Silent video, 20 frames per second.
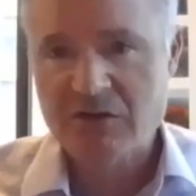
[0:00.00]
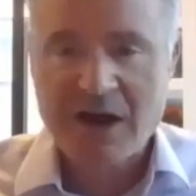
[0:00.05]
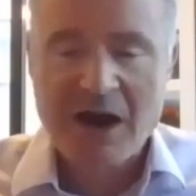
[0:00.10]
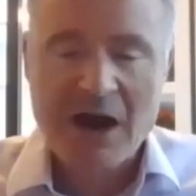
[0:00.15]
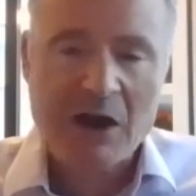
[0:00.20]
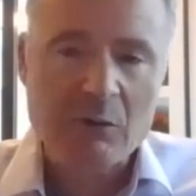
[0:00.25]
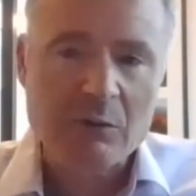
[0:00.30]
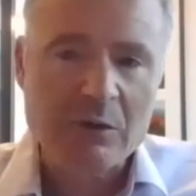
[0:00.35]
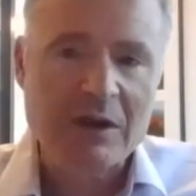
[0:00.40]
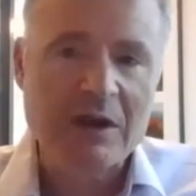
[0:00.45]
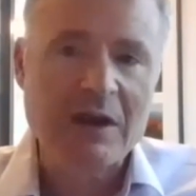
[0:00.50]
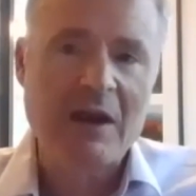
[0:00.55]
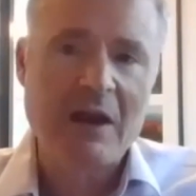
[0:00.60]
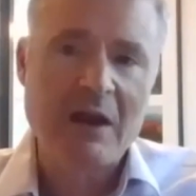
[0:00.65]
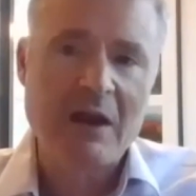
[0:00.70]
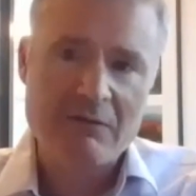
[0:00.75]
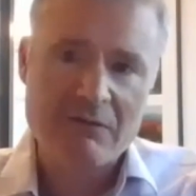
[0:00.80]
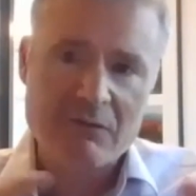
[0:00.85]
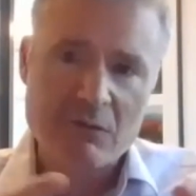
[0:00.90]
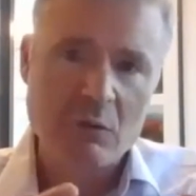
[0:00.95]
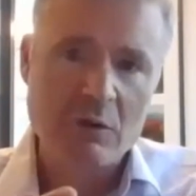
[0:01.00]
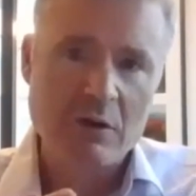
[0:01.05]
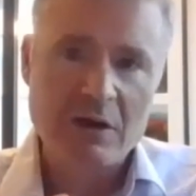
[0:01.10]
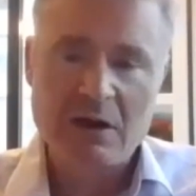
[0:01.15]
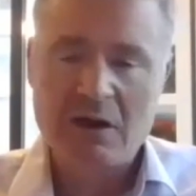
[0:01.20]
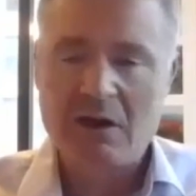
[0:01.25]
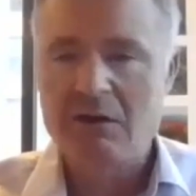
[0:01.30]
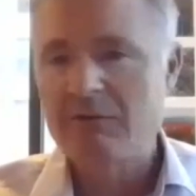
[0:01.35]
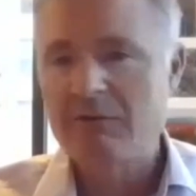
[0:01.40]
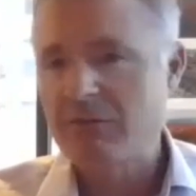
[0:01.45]
how do we get everyone
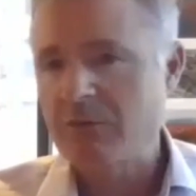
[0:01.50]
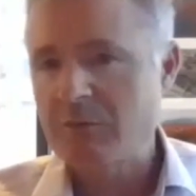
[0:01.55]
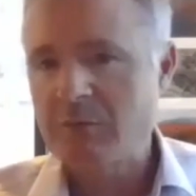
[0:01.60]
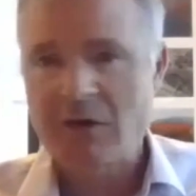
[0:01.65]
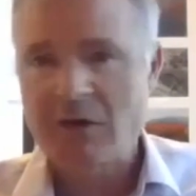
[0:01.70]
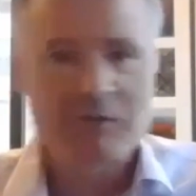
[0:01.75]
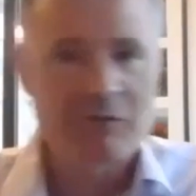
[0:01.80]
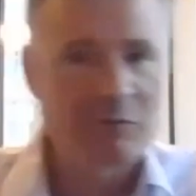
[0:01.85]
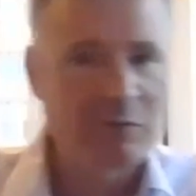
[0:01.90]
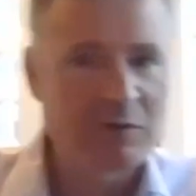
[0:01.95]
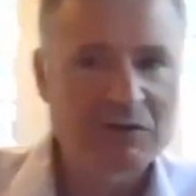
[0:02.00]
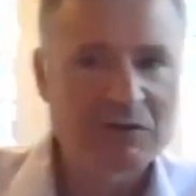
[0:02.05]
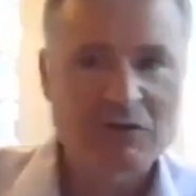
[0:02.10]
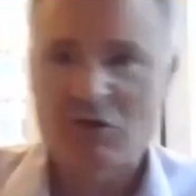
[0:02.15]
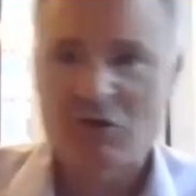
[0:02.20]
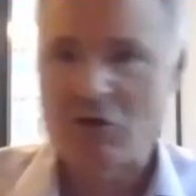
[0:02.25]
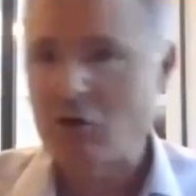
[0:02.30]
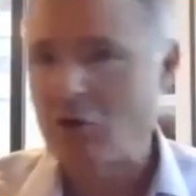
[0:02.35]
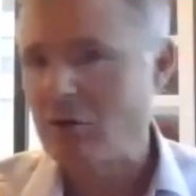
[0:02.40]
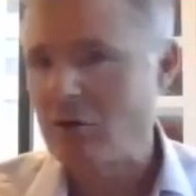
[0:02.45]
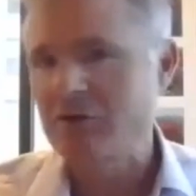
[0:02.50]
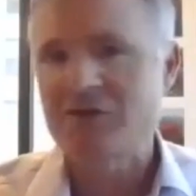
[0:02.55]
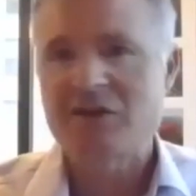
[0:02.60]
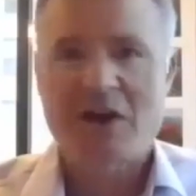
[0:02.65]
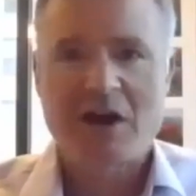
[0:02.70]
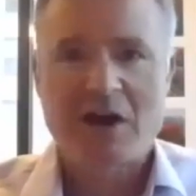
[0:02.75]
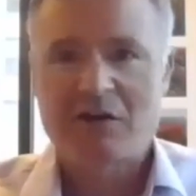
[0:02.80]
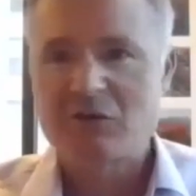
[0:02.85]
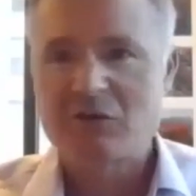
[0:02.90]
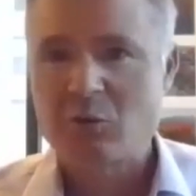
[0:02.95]
in from governments to Girl
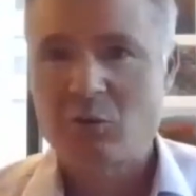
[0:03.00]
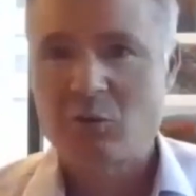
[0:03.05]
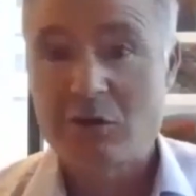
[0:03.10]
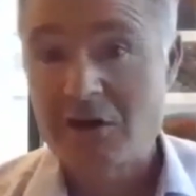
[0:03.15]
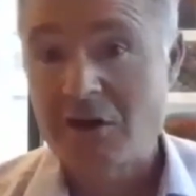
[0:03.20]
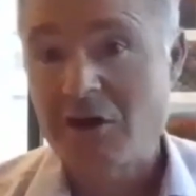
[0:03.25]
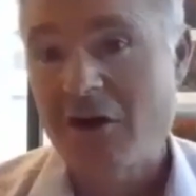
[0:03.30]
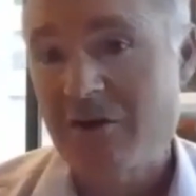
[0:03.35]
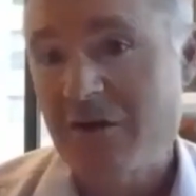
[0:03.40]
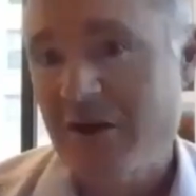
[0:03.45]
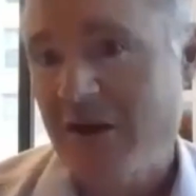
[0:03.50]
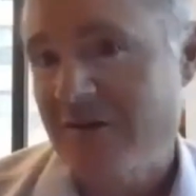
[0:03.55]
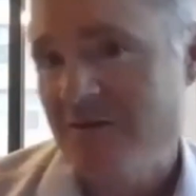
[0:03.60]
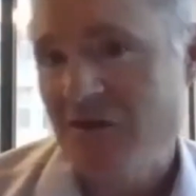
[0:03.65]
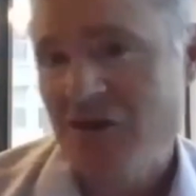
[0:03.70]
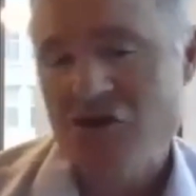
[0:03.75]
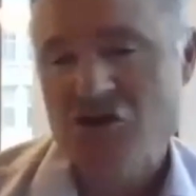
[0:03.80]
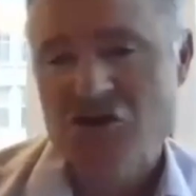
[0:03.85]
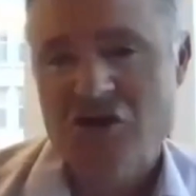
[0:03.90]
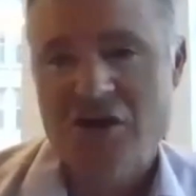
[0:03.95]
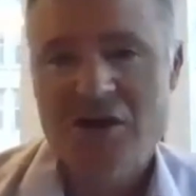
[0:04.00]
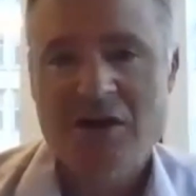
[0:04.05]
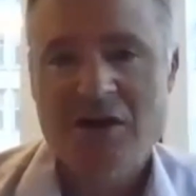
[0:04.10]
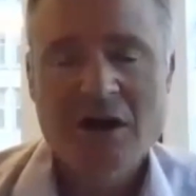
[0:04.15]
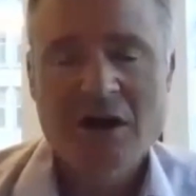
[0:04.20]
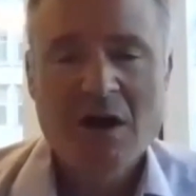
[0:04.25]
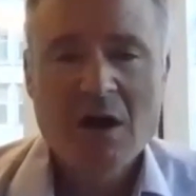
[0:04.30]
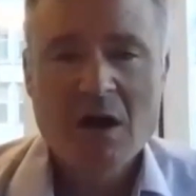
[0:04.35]
Scouts working on that vision?